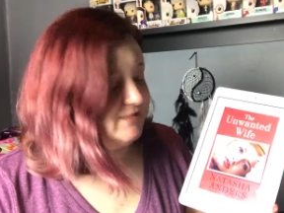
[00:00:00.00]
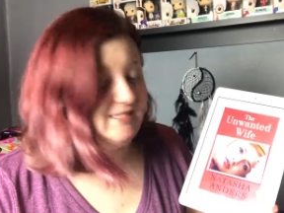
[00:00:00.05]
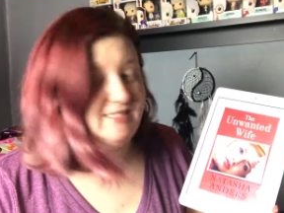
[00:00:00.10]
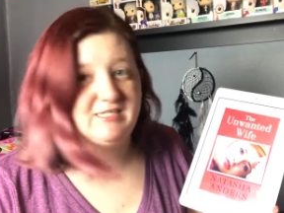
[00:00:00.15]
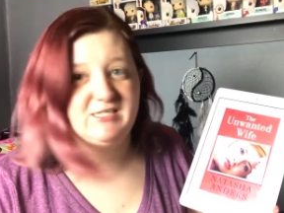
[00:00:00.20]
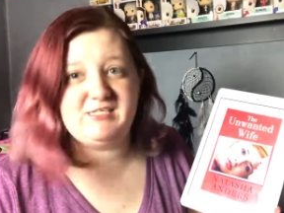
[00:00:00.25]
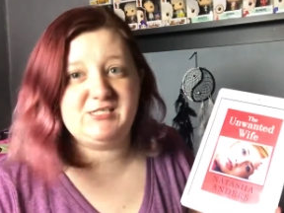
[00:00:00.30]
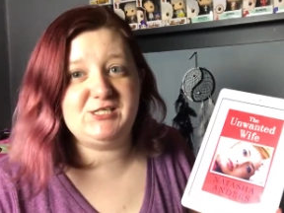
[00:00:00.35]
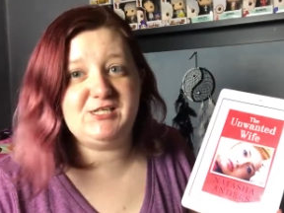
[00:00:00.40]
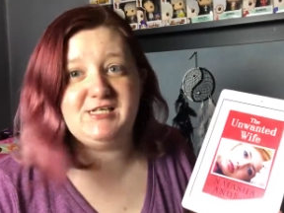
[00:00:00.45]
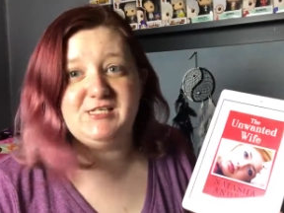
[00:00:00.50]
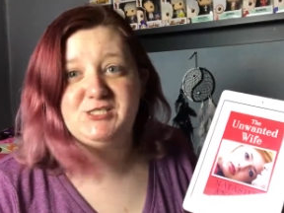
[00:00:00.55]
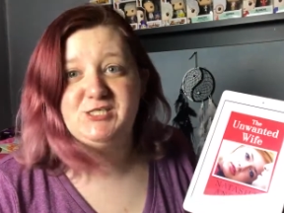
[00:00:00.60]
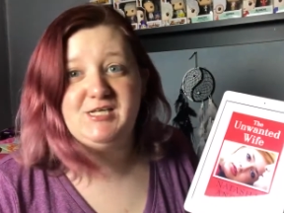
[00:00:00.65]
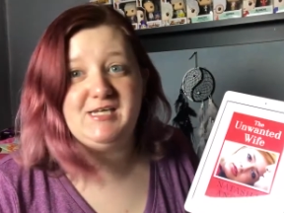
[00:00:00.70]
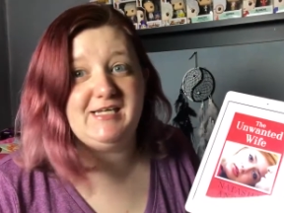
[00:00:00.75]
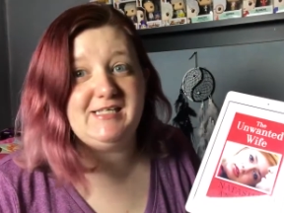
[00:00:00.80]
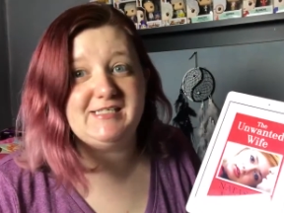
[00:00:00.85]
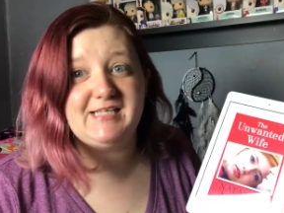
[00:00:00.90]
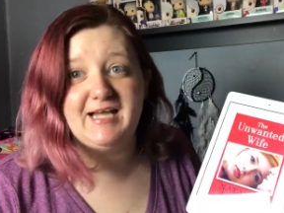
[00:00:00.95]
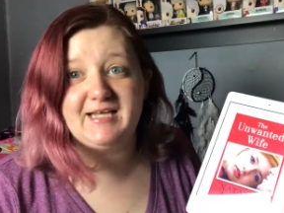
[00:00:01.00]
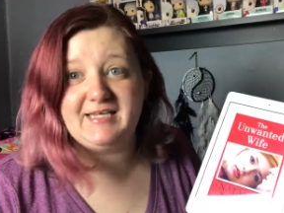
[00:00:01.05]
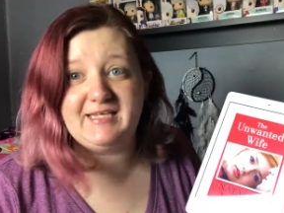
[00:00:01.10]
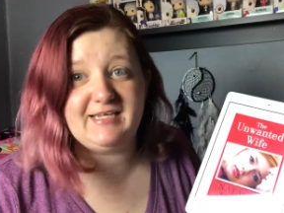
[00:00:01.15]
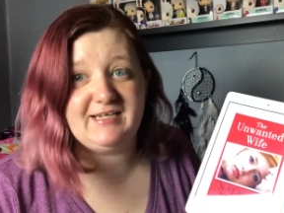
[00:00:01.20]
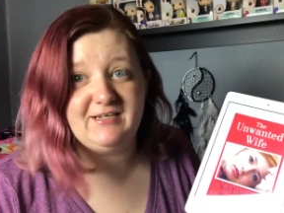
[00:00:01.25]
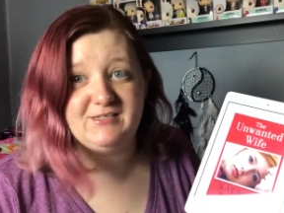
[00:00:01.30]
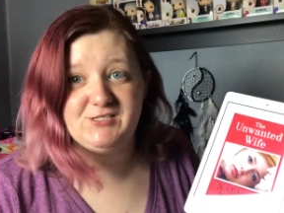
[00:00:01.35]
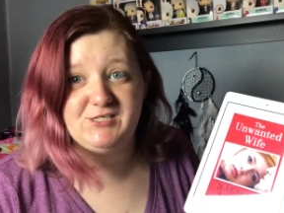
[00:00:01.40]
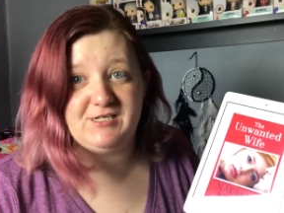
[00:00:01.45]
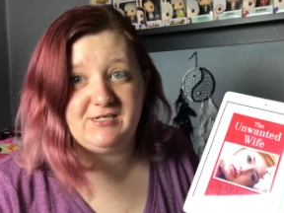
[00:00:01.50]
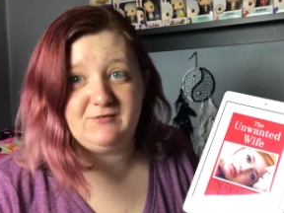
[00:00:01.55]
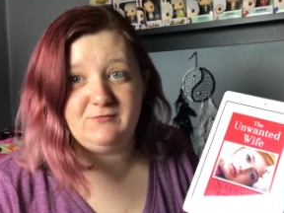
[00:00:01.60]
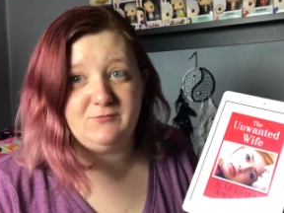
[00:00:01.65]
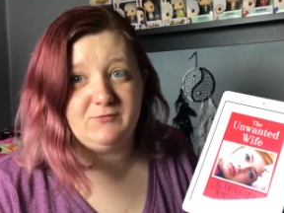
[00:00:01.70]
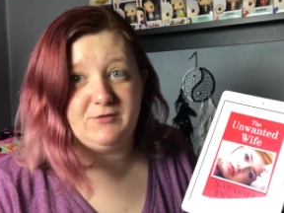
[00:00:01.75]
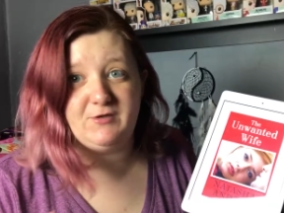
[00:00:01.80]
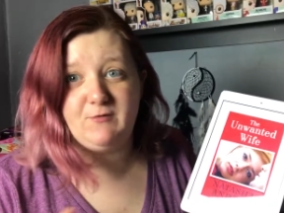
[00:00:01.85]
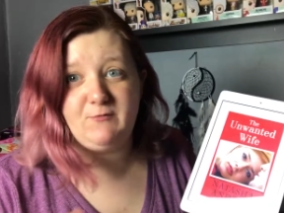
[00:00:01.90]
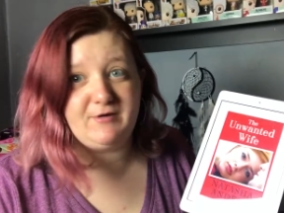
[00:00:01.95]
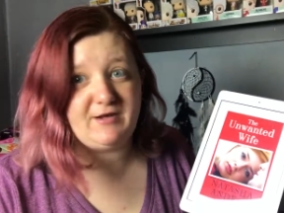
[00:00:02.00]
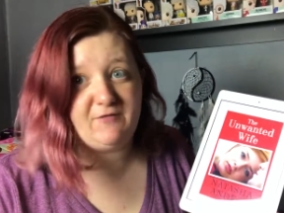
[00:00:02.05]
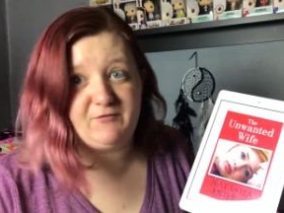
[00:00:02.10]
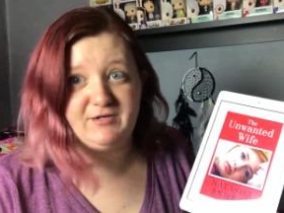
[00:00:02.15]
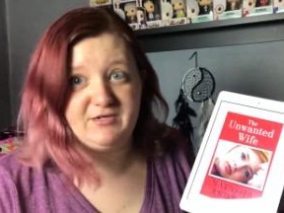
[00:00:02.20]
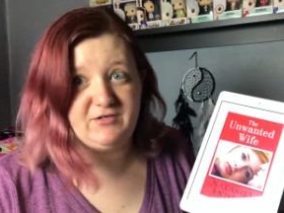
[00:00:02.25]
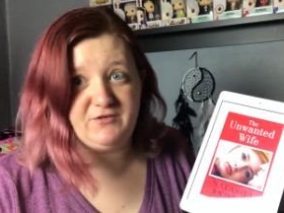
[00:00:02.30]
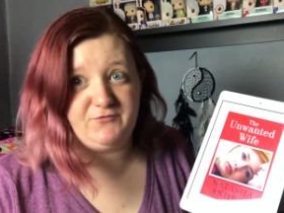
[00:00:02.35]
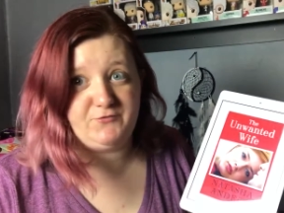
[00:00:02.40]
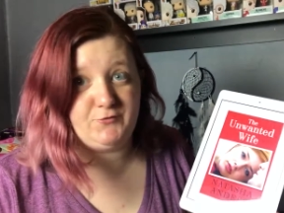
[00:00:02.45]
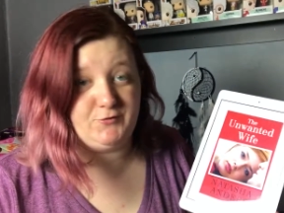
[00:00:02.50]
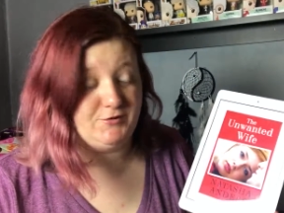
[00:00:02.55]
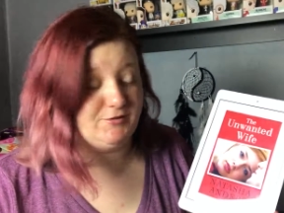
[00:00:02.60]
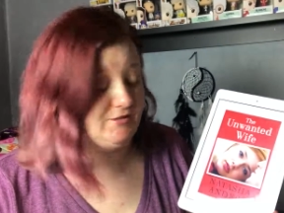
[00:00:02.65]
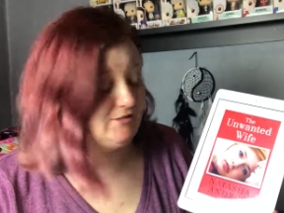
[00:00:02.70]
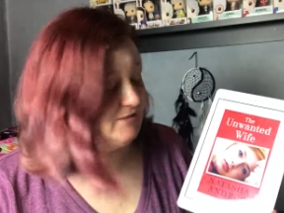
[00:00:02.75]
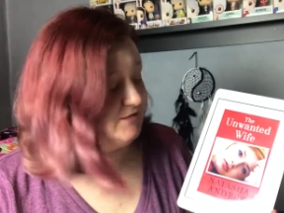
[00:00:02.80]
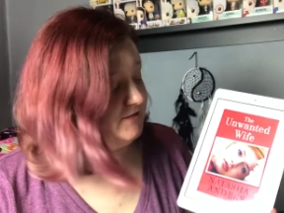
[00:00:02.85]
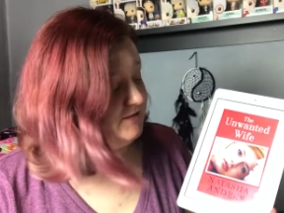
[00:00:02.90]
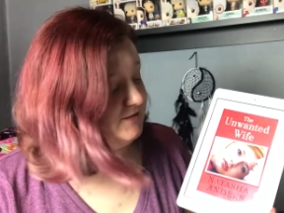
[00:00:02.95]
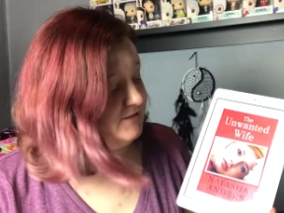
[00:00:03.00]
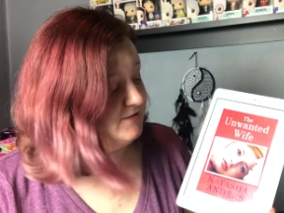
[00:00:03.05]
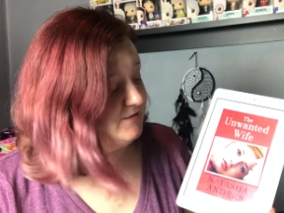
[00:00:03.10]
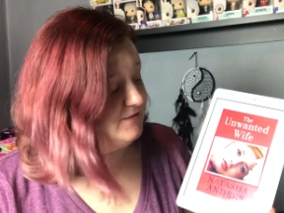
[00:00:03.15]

He says she, she he's not getting a she, well, they will never get a divorce.